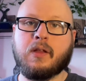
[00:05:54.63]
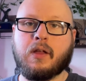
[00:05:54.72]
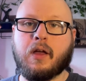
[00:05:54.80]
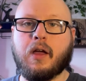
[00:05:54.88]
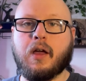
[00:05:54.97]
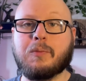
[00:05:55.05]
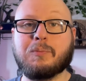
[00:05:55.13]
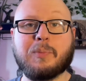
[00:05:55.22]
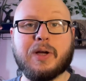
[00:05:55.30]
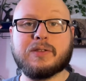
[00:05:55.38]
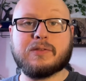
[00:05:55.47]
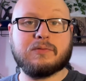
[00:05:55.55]

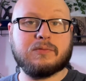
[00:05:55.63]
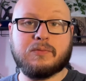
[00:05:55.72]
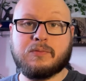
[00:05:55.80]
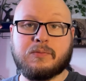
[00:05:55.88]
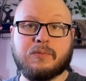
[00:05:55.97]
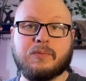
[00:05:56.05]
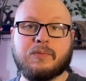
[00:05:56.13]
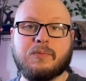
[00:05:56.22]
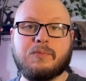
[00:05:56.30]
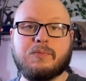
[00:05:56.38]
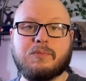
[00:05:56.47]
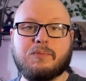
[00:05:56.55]
But
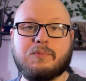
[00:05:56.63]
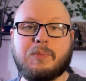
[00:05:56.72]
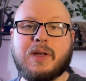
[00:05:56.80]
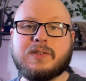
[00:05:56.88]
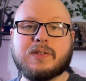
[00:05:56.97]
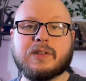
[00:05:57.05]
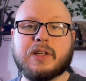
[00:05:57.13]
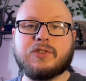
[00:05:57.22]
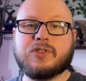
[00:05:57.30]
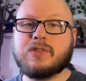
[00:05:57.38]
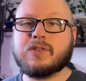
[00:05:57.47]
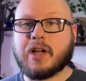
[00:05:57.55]
basically,
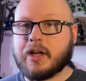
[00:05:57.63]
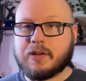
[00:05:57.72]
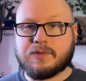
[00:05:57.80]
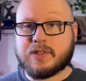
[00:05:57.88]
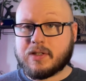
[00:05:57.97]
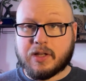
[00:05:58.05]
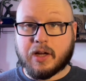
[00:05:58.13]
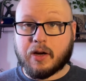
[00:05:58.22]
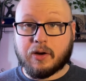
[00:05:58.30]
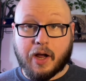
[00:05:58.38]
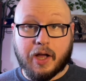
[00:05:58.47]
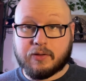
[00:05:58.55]
just kind of sit
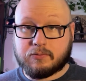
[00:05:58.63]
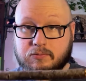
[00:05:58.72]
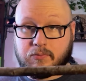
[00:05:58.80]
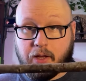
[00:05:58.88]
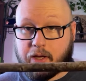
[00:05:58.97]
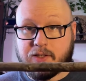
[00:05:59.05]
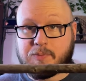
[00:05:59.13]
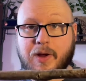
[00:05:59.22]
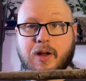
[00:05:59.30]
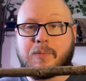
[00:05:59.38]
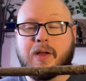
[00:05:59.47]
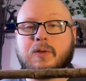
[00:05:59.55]
there and
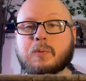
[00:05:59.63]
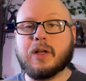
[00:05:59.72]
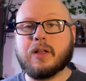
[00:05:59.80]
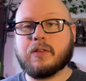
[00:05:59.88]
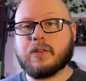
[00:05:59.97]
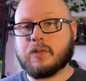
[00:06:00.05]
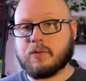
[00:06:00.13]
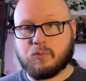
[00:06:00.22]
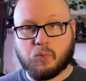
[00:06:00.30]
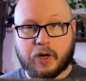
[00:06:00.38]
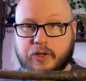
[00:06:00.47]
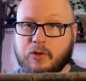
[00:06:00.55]
experiment with
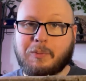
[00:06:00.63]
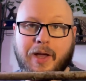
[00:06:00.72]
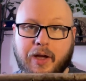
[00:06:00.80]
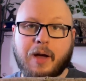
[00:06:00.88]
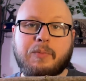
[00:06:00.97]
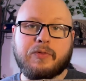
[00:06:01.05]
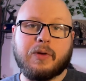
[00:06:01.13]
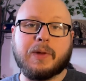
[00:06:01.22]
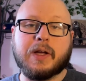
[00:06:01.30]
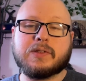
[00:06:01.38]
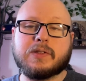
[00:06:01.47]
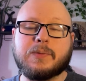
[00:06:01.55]
what you pick up from
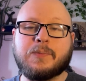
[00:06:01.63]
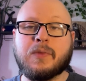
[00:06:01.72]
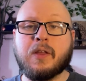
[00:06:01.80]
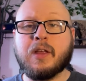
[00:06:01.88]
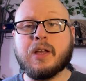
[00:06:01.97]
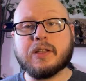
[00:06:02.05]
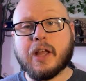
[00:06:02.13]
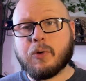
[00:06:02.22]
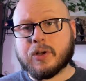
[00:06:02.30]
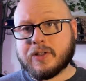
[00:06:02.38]
it. Now, a good